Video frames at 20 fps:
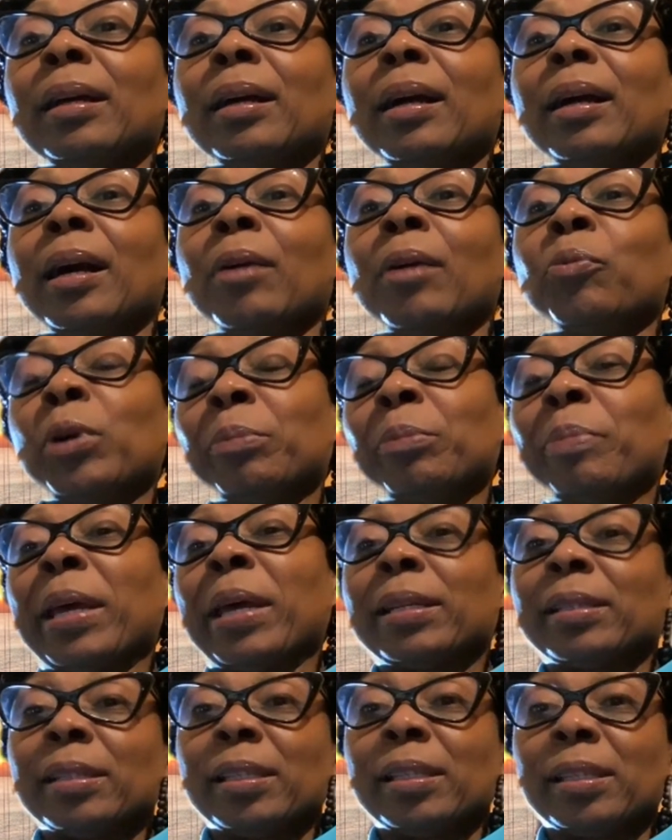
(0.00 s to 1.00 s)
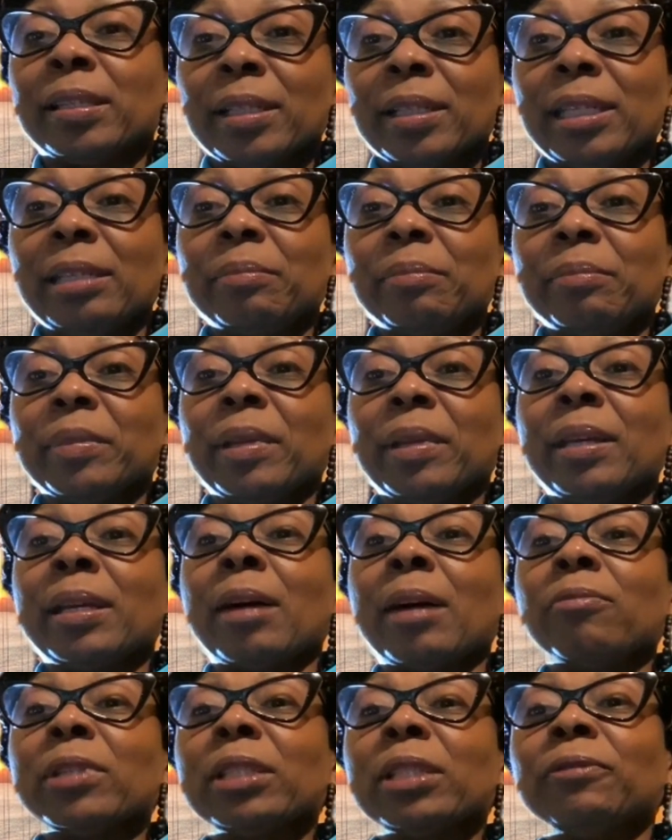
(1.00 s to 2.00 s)
I went back to sleep, and
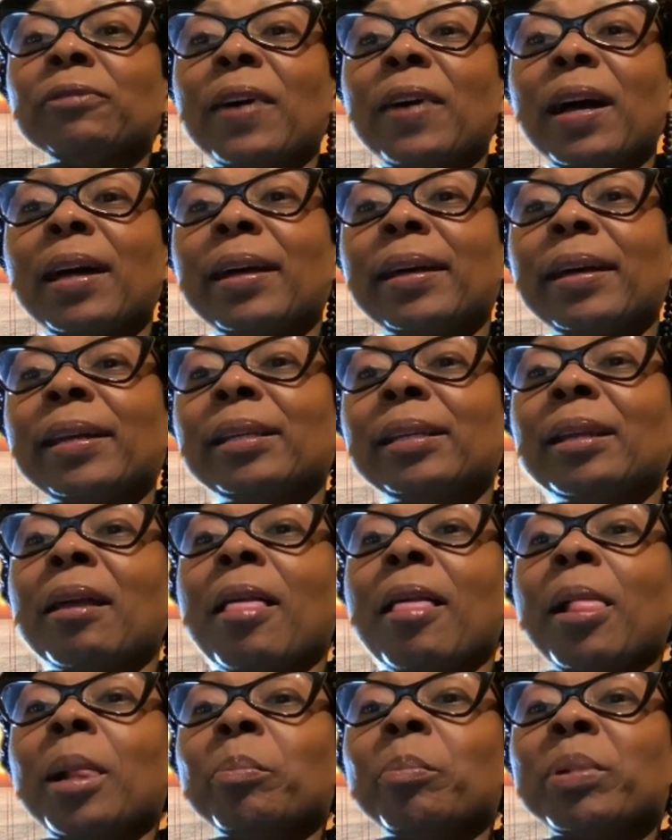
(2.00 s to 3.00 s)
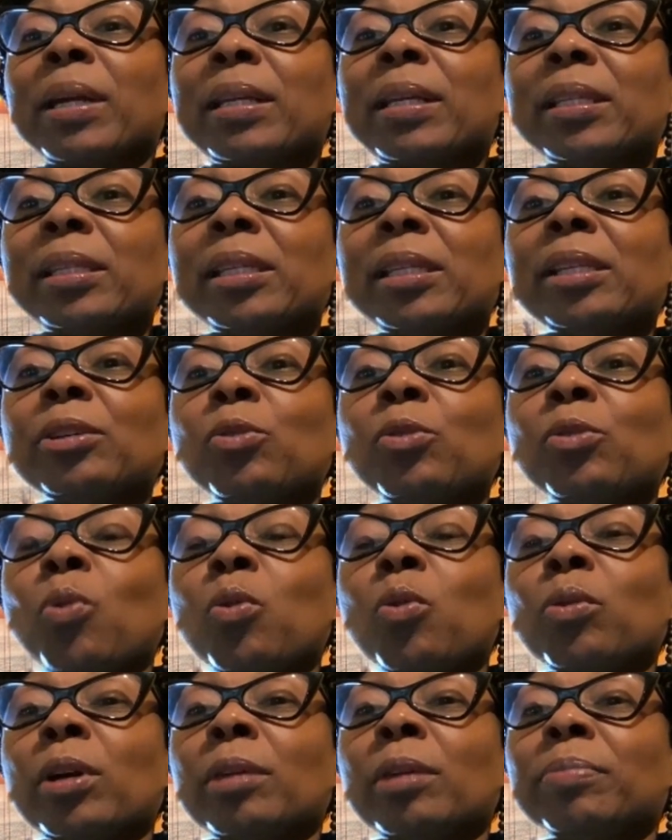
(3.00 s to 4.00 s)
I was fine. But I still
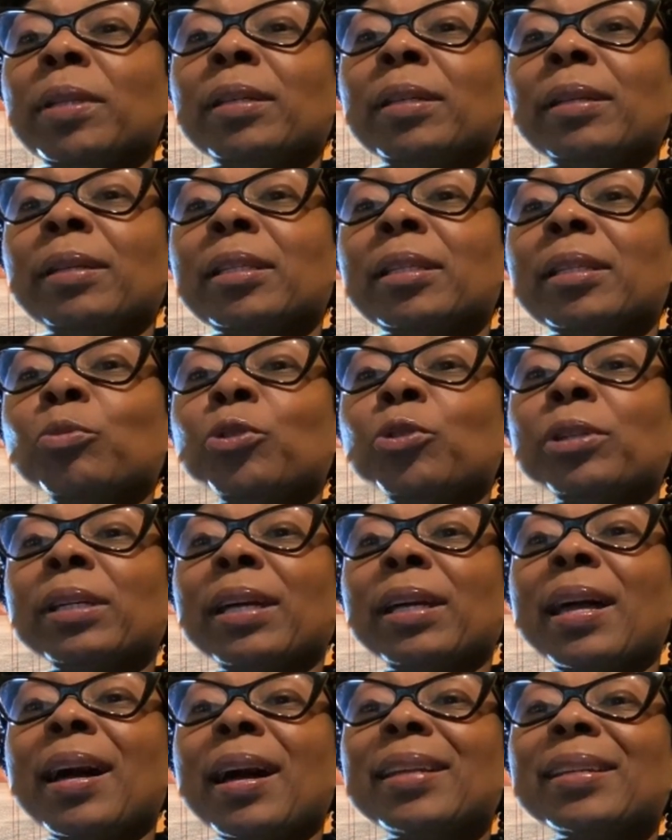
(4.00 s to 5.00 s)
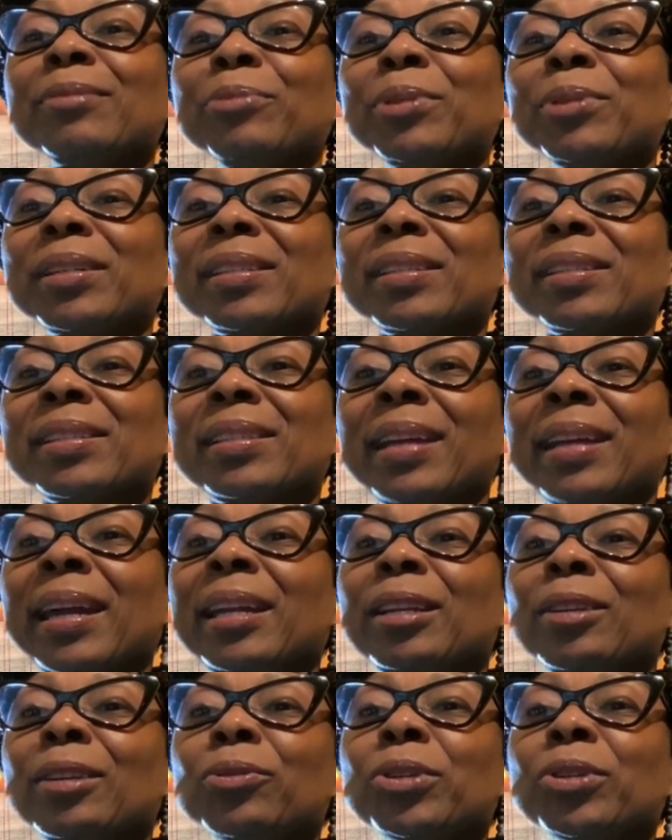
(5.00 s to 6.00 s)
woke up the next morning kind of with a
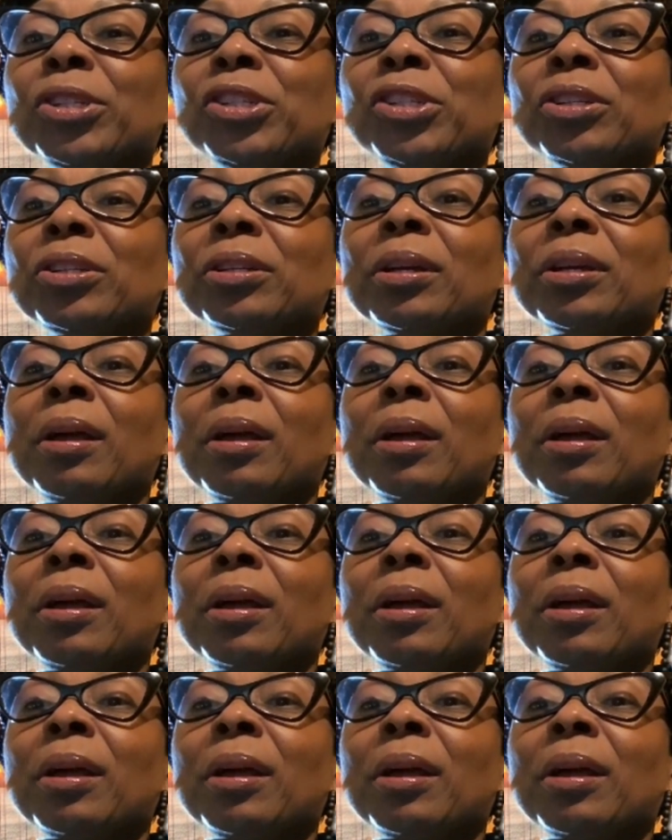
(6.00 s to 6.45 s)
slight nausea.